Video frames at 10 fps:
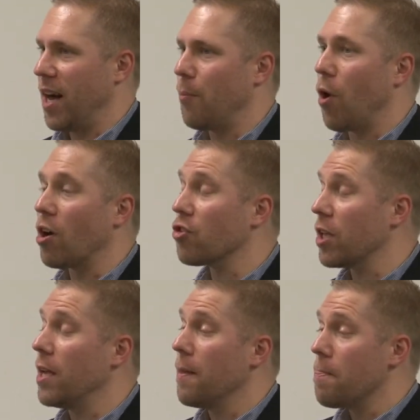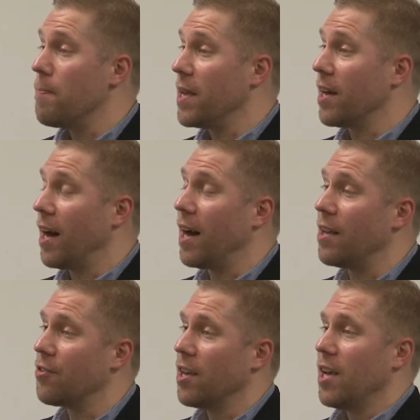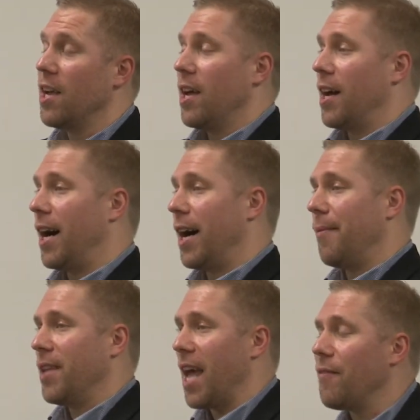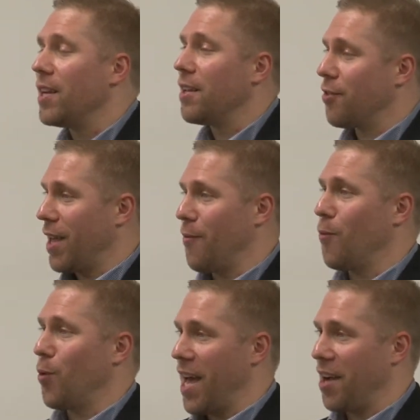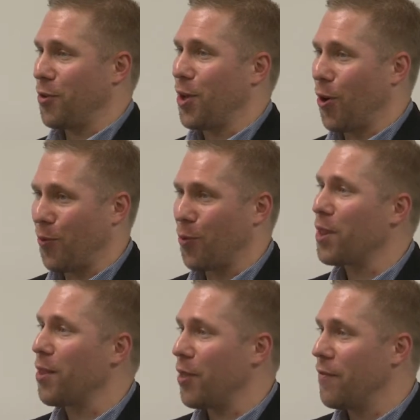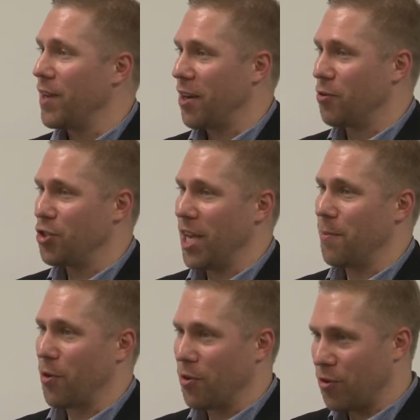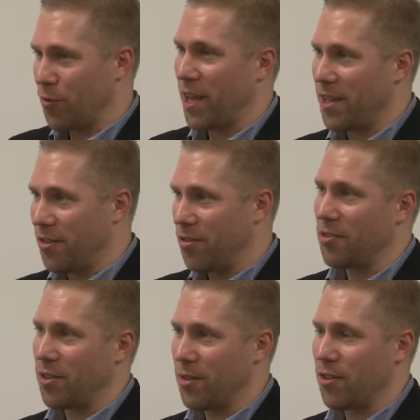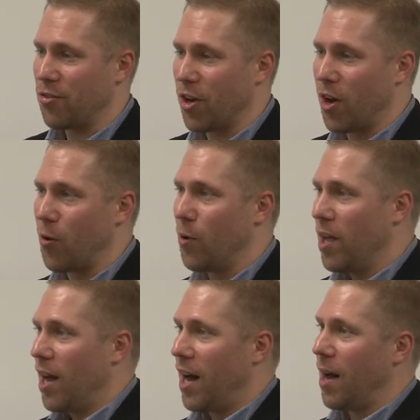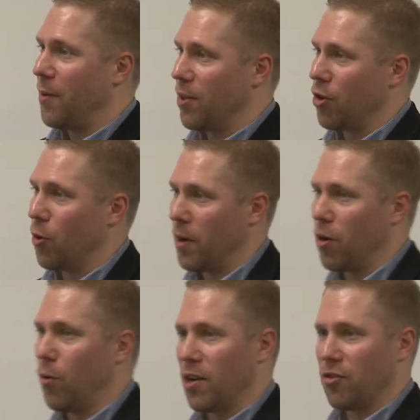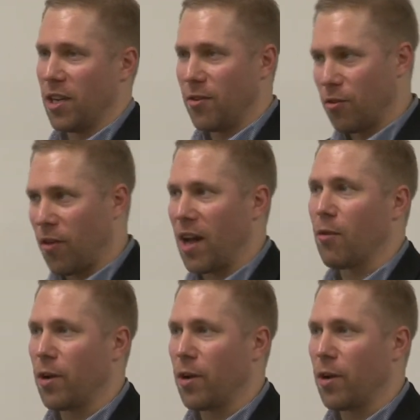partially because um, the evidence that we actually all really live in echo chambers, right, consistently so, uh, is an open question. There's a lot of